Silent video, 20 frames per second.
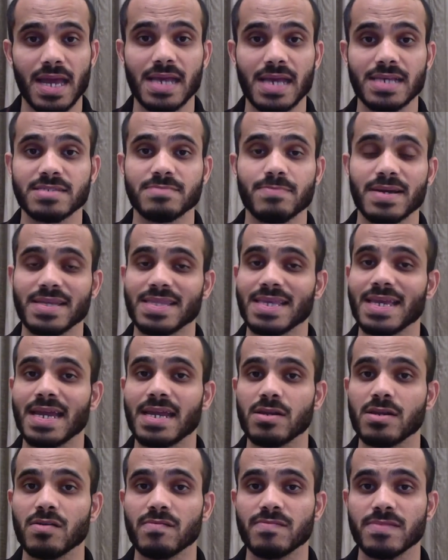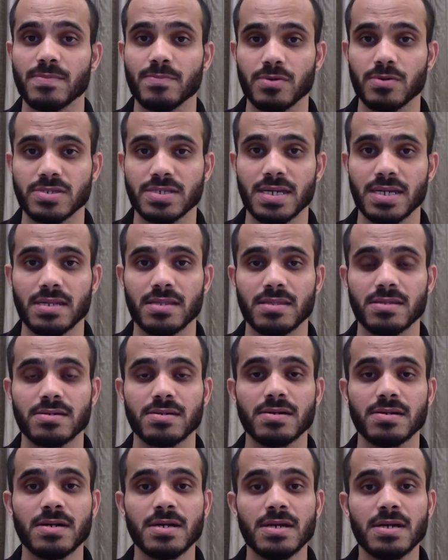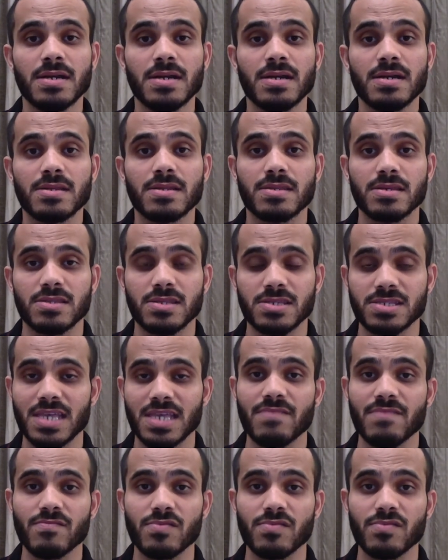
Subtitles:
as by the end of the project, the same